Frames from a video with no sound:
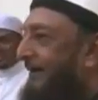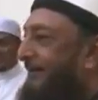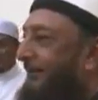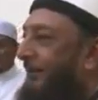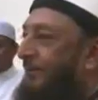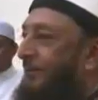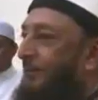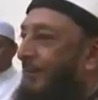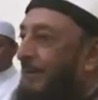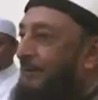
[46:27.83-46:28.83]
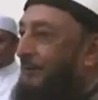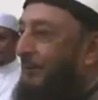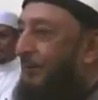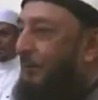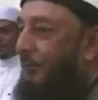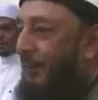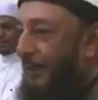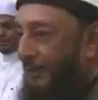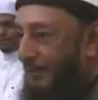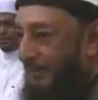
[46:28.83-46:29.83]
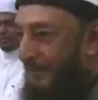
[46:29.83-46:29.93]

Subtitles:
Next door to me is Colombia.